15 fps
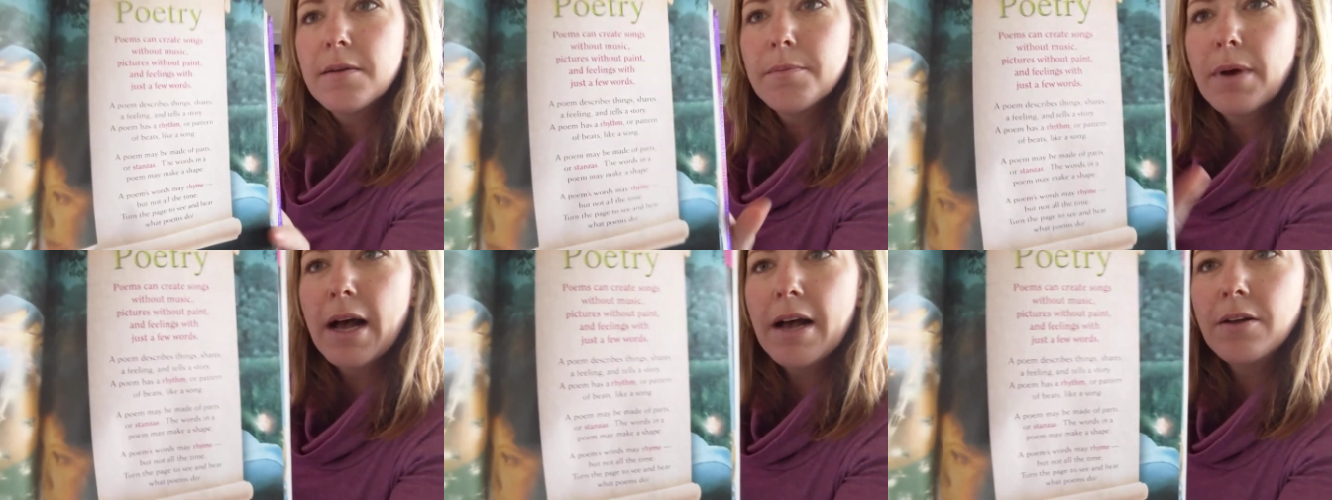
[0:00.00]

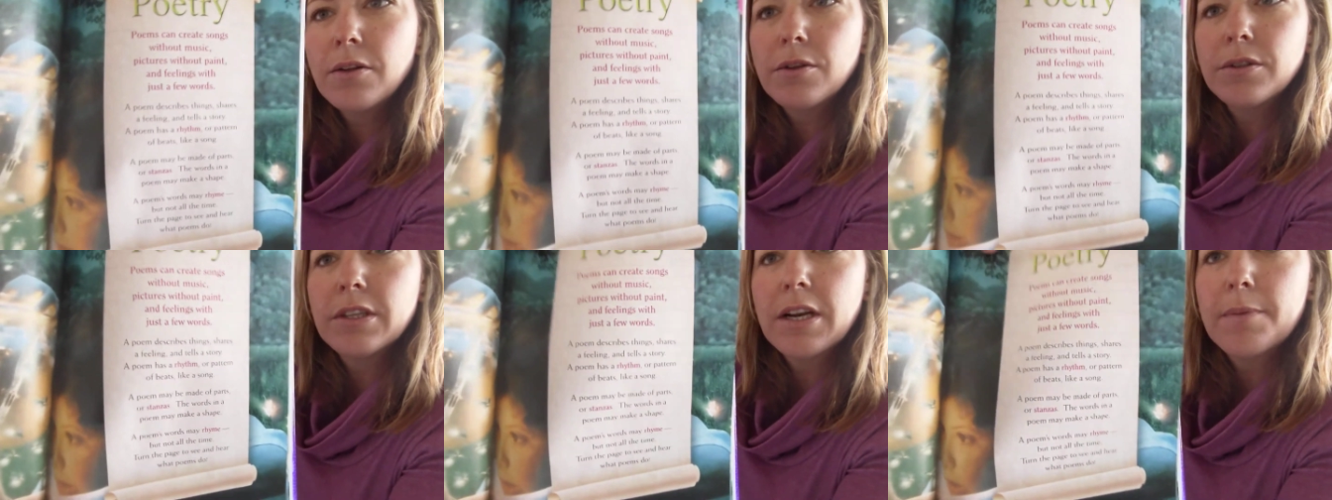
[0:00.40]
but I'll
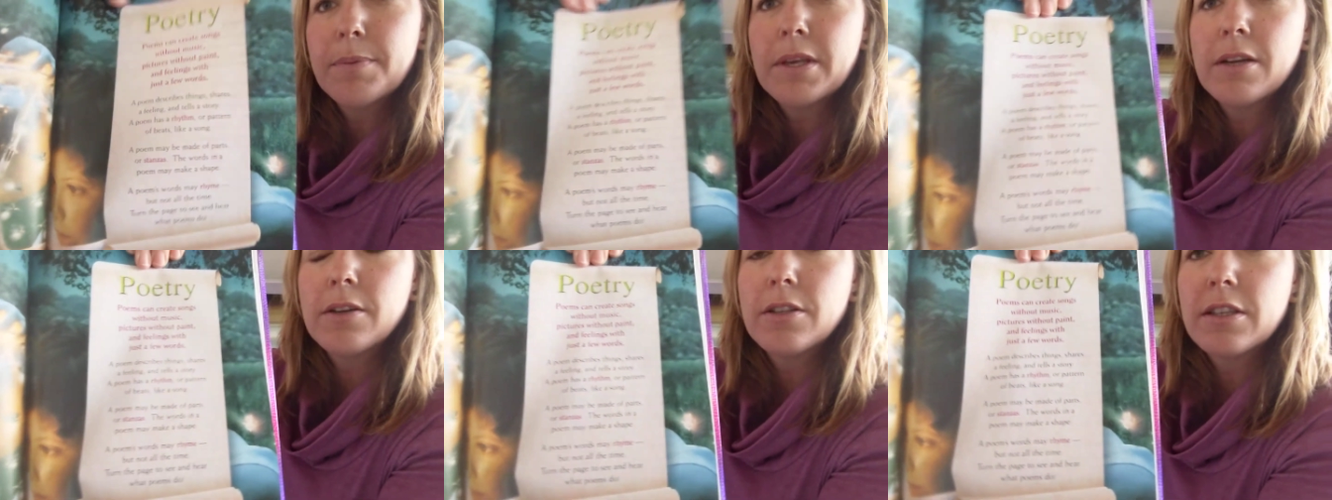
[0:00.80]
hold it up
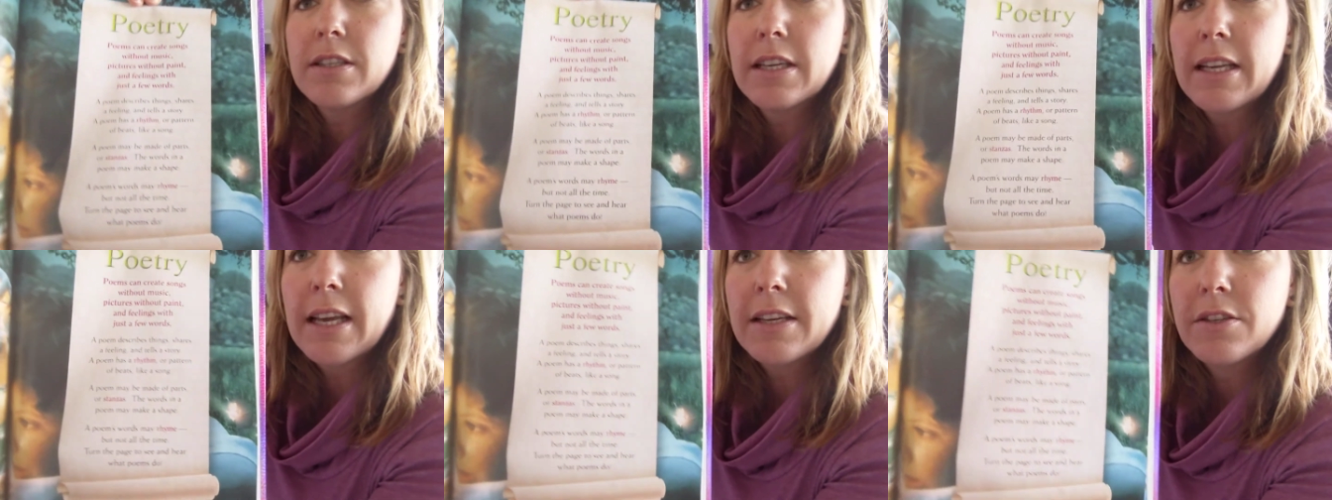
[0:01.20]
here just
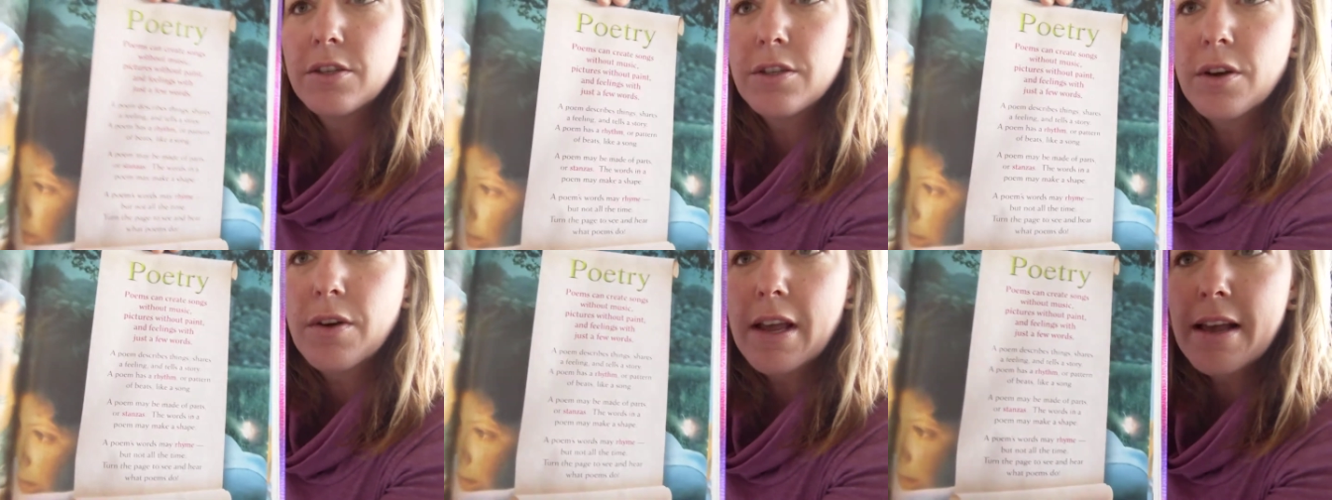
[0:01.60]
in case
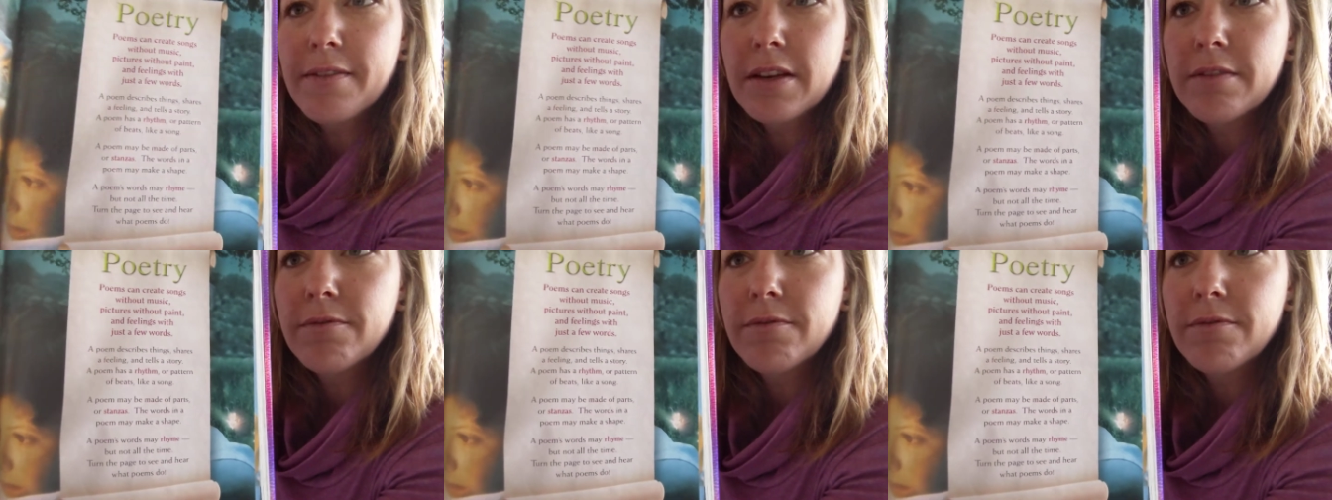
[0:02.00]
you don't have it